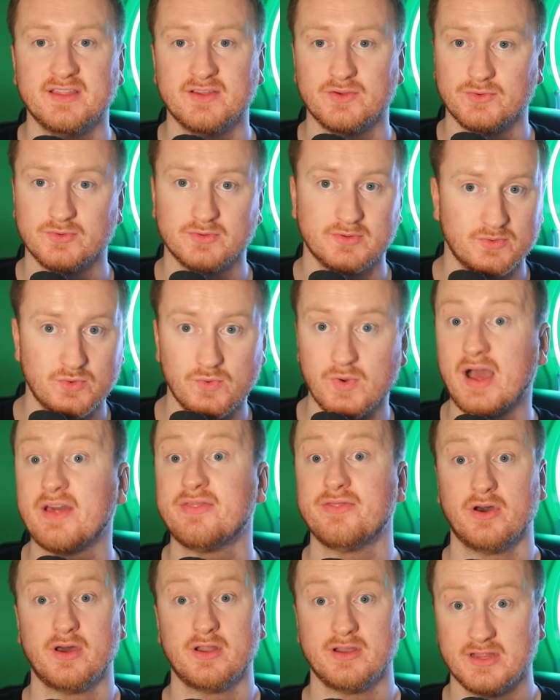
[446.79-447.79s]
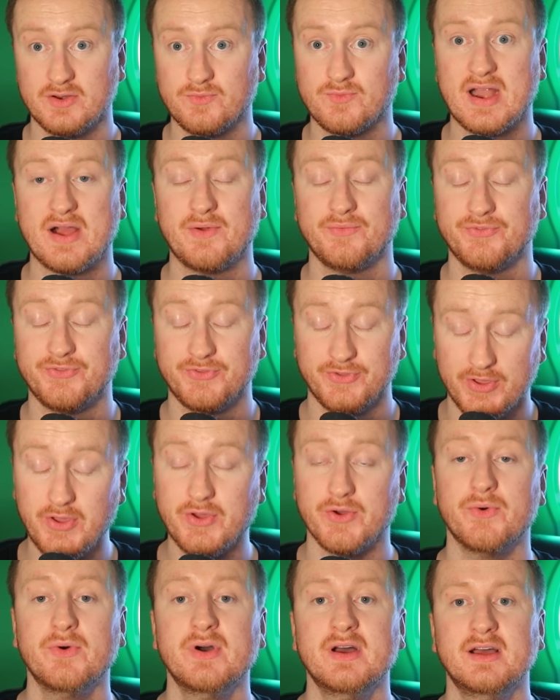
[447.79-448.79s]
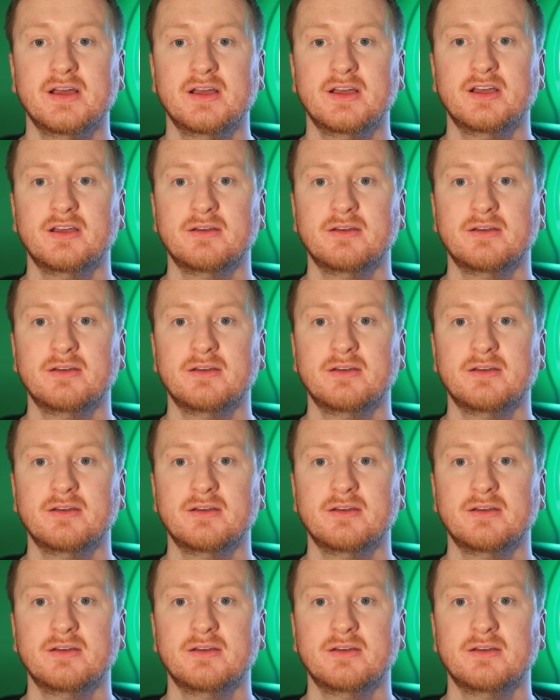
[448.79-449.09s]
who I thought in round two